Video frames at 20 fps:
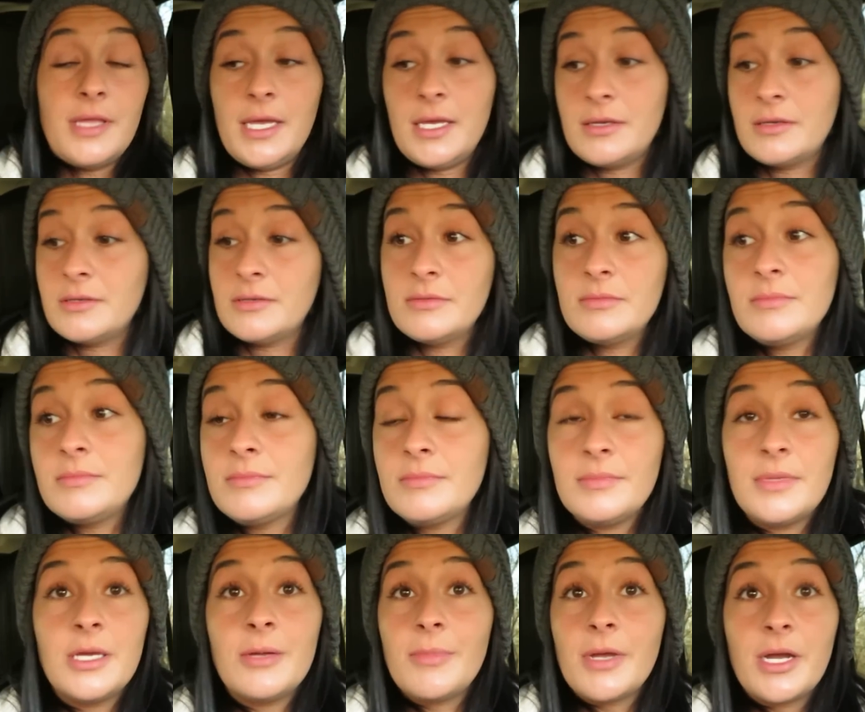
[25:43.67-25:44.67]
Like,
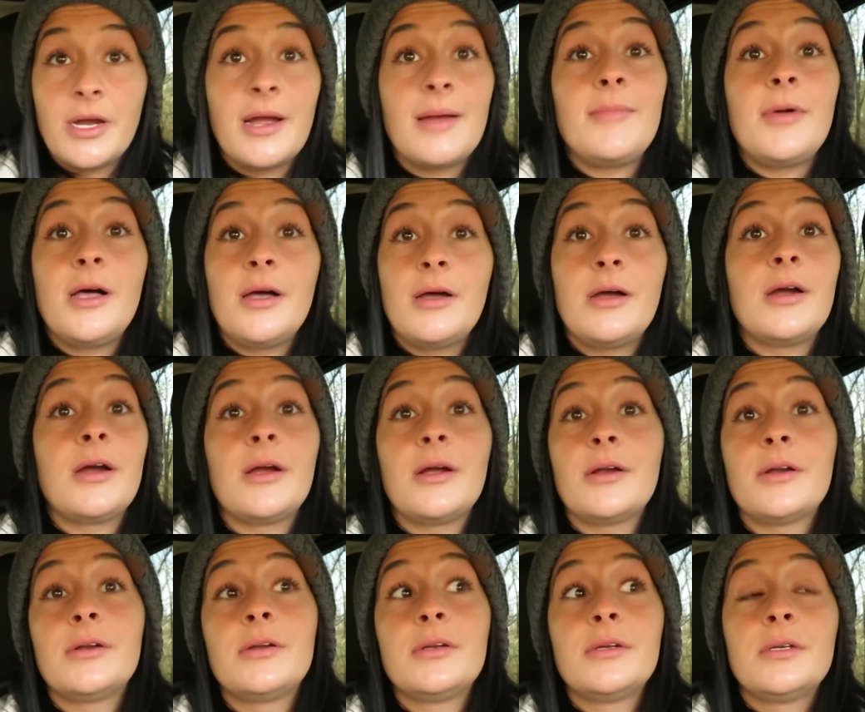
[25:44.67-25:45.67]
me and my grandma
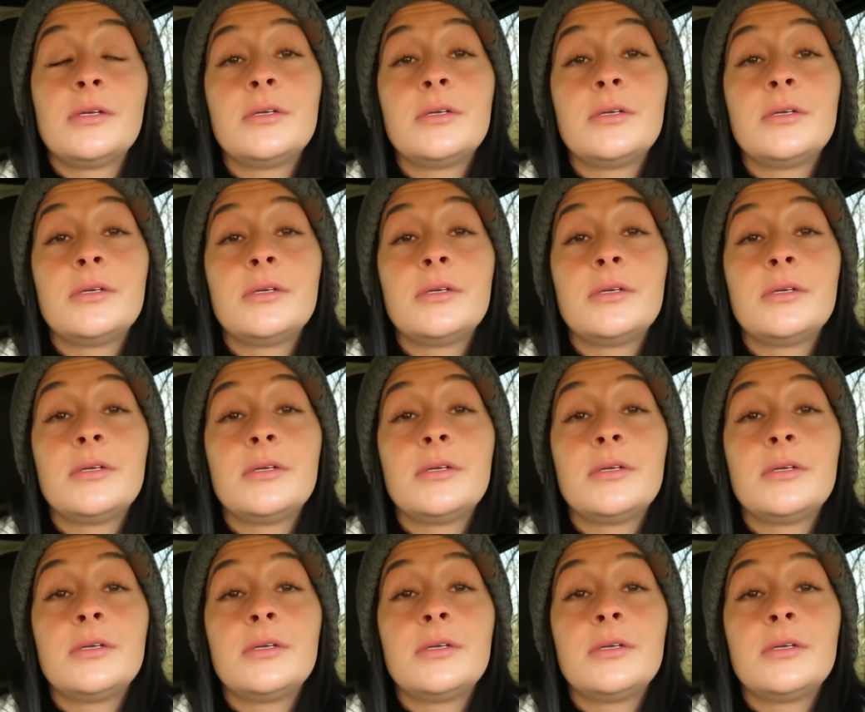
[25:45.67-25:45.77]
are